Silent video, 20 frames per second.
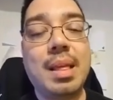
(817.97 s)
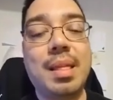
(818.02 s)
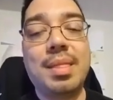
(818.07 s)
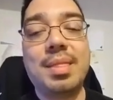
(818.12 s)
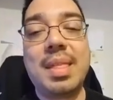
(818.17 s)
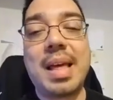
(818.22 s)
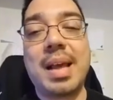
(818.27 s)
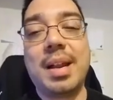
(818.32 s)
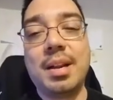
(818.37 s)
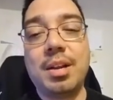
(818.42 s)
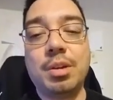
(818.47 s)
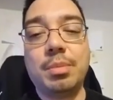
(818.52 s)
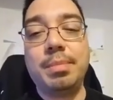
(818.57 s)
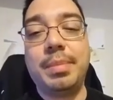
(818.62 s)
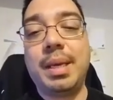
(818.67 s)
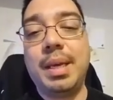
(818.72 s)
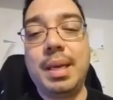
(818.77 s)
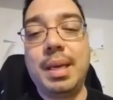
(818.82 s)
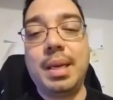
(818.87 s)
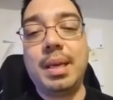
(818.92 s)
it'll
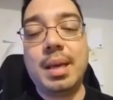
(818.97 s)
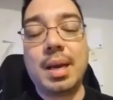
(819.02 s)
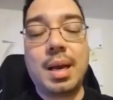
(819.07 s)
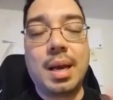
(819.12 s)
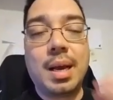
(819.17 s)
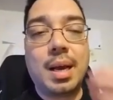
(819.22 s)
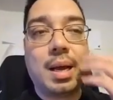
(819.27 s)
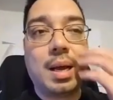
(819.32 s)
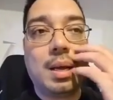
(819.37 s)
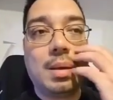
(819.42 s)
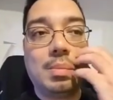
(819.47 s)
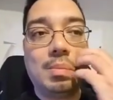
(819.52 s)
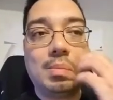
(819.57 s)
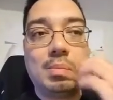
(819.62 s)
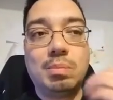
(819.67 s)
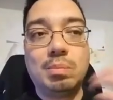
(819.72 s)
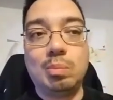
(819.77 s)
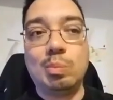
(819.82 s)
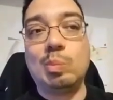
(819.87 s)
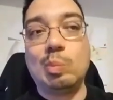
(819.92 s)
be
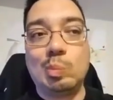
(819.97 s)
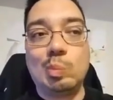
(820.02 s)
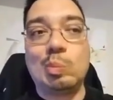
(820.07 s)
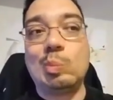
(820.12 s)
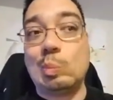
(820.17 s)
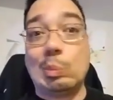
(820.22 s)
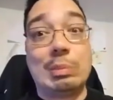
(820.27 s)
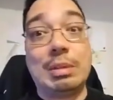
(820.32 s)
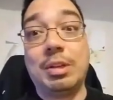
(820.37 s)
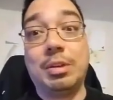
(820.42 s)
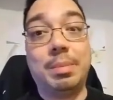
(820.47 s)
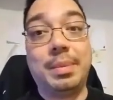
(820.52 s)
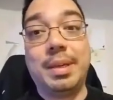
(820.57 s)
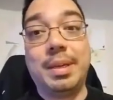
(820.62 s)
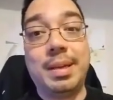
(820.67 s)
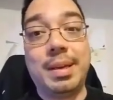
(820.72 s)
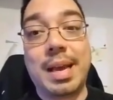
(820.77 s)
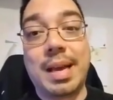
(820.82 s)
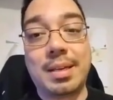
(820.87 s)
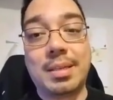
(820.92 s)

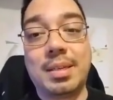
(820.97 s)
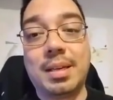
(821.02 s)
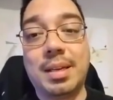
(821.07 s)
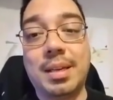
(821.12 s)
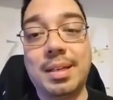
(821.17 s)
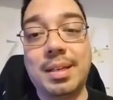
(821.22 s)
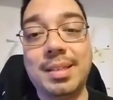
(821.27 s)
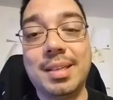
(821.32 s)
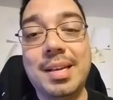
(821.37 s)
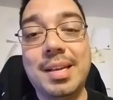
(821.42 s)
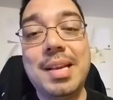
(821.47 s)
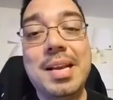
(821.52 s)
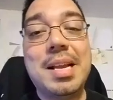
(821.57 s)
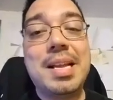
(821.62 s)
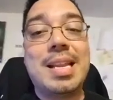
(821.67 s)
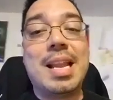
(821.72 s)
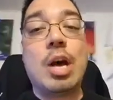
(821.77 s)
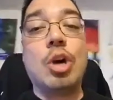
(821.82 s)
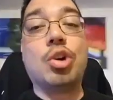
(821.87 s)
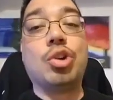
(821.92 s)
excellent.
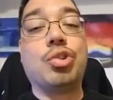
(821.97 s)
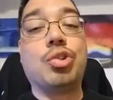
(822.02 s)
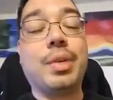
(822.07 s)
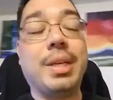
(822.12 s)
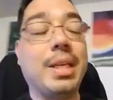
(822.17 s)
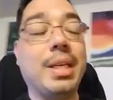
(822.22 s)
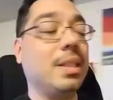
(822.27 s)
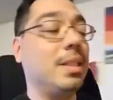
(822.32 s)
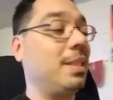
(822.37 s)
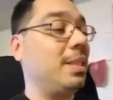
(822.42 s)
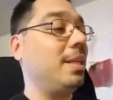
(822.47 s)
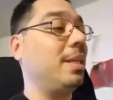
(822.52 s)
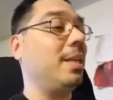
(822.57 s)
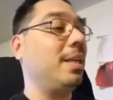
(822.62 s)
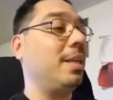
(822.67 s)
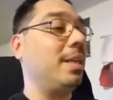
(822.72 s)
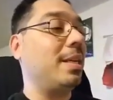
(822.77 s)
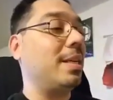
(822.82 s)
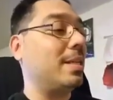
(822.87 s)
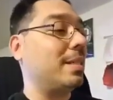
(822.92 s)
Now, green
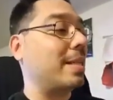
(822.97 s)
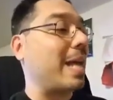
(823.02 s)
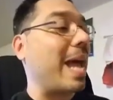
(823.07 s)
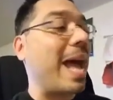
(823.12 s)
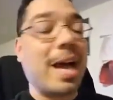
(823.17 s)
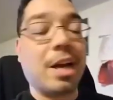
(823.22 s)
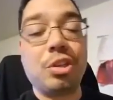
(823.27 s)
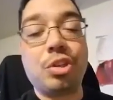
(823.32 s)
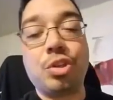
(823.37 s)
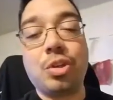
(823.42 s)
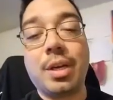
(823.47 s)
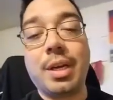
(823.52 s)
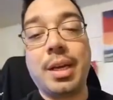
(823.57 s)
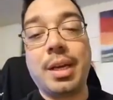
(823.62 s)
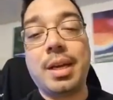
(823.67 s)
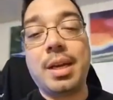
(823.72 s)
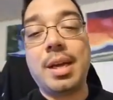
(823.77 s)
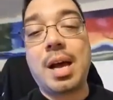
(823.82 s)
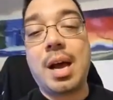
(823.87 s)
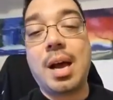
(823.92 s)
tea is
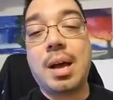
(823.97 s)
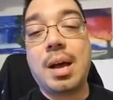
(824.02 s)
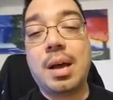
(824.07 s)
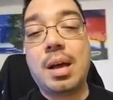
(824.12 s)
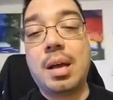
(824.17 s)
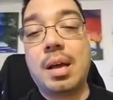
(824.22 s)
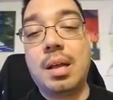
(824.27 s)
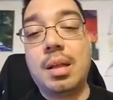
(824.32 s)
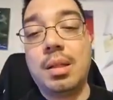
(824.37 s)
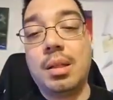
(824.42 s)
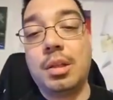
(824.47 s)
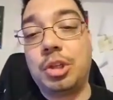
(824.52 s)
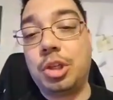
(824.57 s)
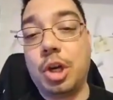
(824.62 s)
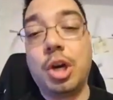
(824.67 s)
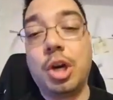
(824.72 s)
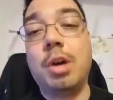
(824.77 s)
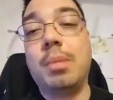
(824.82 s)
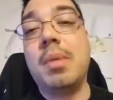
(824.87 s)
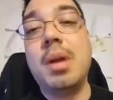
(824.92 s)
actually the
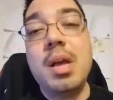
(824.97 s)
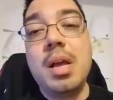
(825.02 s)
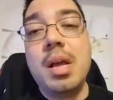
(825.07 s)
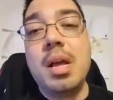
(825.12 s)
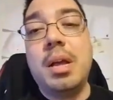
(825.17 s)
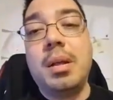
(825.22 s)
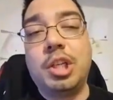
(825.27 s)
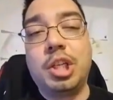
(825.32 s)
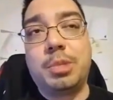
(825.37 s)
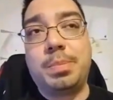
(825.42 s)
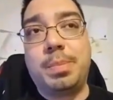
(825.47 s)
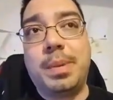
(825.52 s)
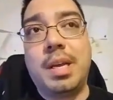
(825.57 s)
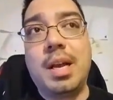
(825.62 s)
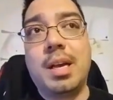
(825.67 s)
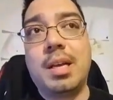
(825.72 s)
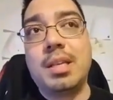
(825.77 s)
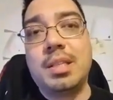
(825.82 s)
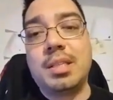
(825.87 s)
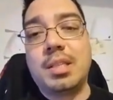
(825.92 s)
term just
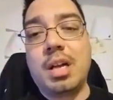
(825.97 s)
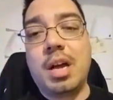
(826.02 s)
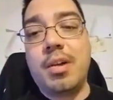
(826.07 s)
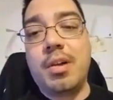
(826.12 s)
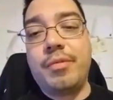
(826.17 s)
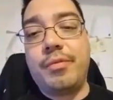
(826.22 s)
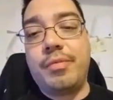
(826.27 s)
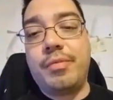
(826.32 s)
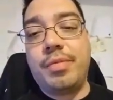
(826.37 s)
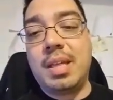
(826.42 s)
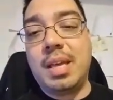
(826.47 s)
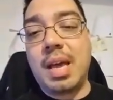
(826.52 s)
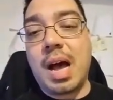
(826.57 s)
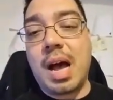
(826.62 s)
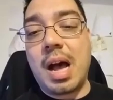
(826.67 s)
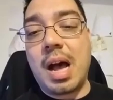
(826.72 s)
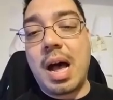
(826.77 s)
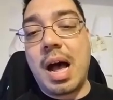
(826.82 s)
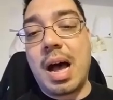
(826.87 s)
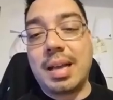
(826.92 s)
because of the
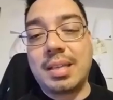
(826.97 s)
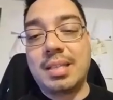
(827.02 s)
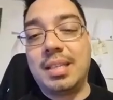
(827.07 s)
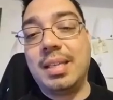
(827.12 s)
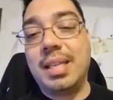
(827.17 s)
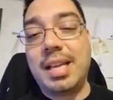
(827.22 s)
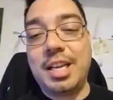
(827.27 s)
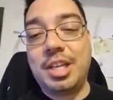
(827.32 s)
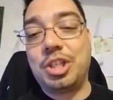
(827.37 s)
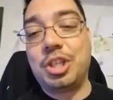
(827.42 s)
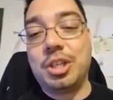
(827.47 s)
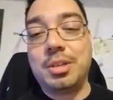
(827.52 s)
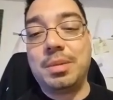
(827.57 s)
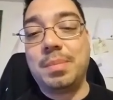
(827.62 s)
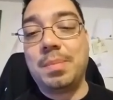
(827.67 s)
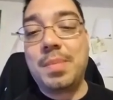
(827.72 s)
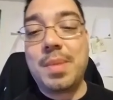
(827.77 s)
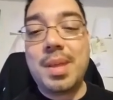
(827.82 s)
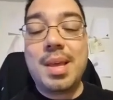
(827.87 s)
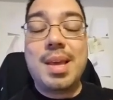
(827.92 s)
oxidation.
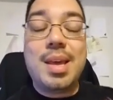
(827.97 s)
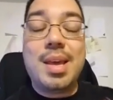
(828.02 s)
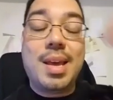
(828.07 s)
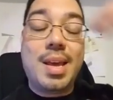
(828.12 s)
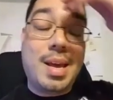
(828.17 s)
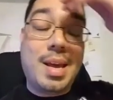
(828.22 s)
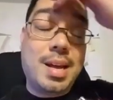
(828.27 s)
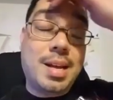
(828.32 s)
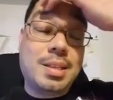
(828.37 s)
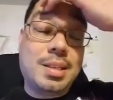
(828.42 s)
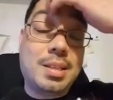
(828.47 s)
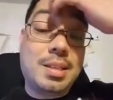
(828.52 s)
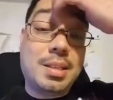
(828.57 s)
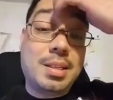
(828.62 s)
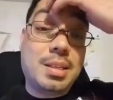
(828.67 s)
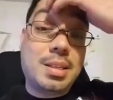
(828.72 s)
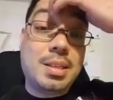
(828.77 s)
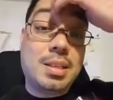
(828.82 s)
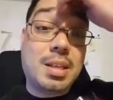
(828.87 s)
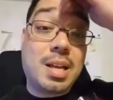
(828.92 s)

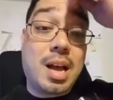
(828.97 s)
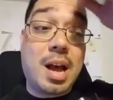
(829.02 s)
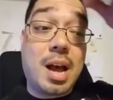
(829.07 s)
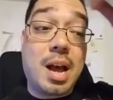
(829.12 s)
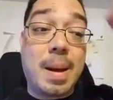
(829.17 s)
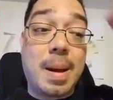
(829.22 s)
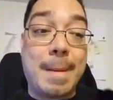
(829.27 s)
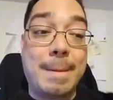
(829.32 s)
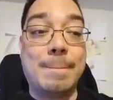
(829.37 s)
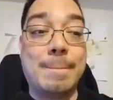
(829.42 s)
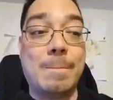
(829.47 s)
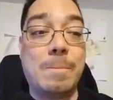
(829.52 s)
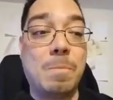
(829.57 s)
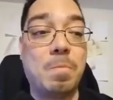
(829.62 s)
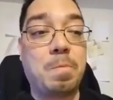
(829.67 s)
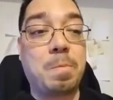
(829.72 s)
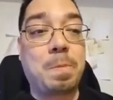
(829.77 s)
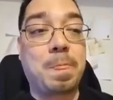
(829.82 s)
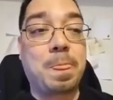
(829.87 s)
It's when